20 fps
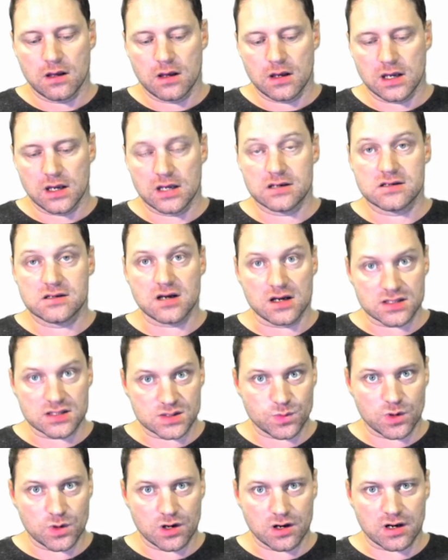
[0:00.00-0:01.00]
it does
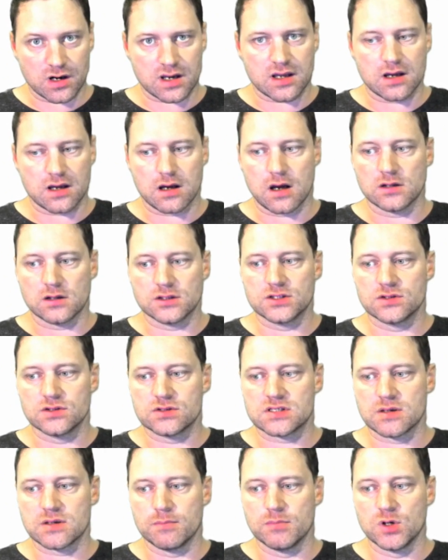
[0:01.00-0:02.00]
work, I'll do
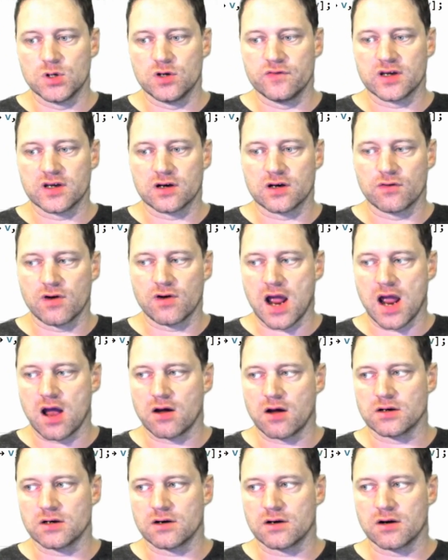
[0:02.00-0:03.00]
some moving
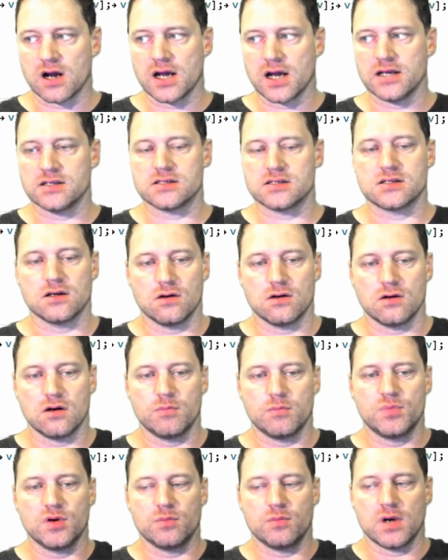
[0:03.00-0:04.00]
around, all right? So I'll
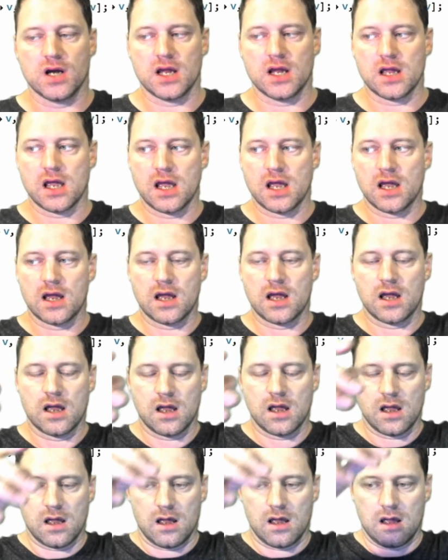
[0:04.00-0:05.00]
put my hair,
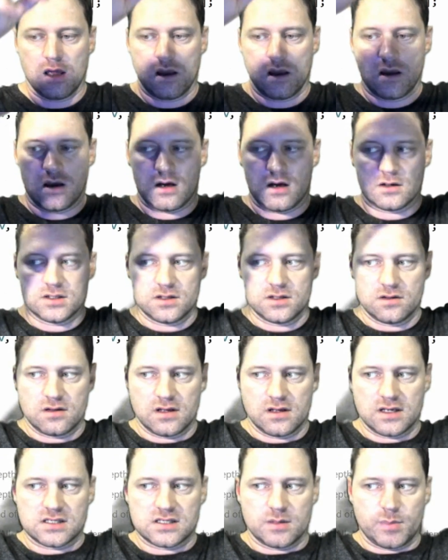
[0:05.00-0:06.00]
I'll do
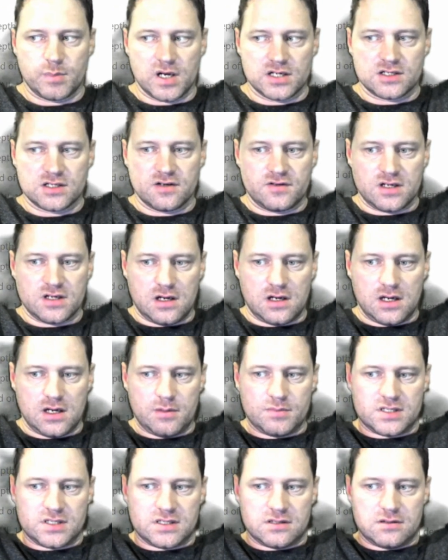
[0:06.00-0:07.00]
this a bunch of
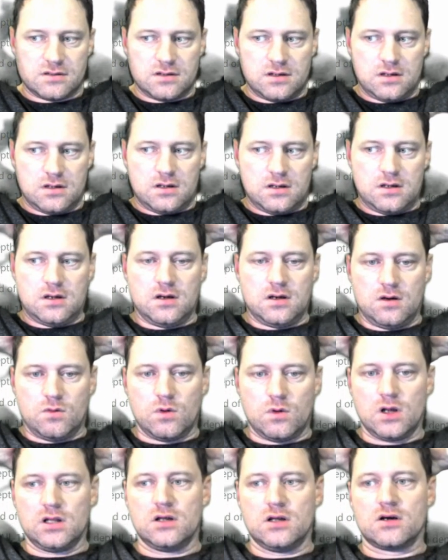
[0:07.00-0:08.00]
times.
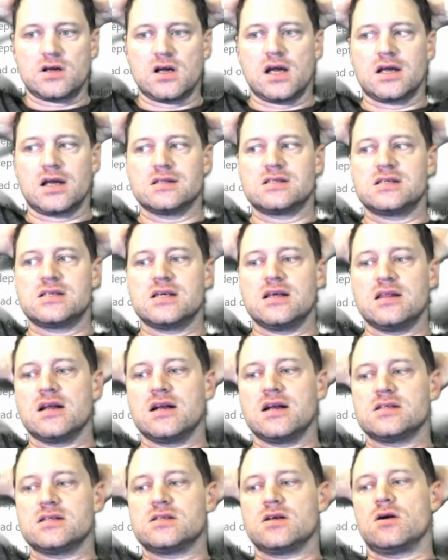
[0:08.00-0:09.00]
Well, look, I can see that
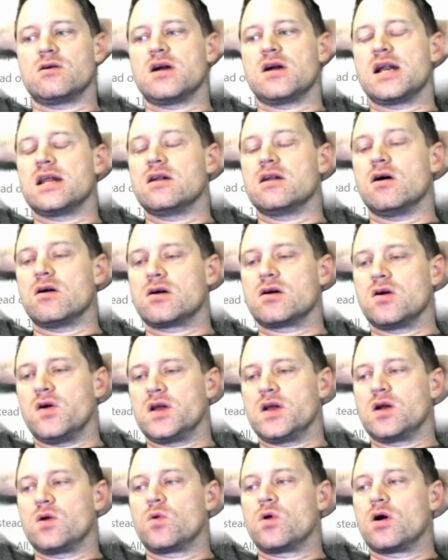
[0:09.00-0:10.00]
it's already not going
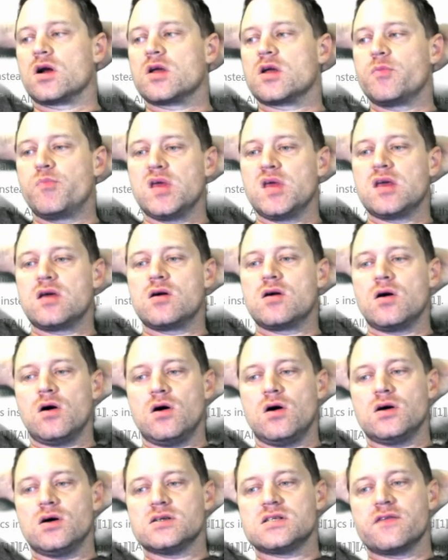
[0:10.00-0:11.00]
to work
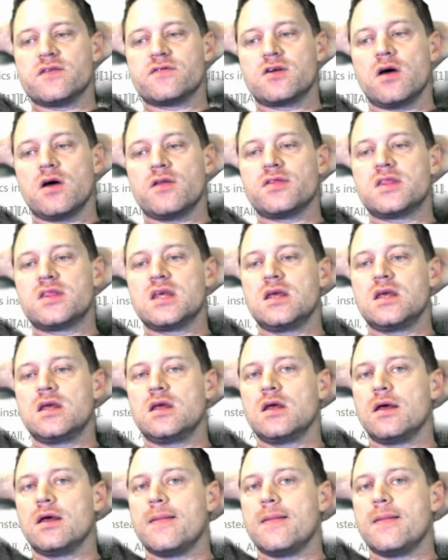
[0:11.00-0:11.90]
because I've got the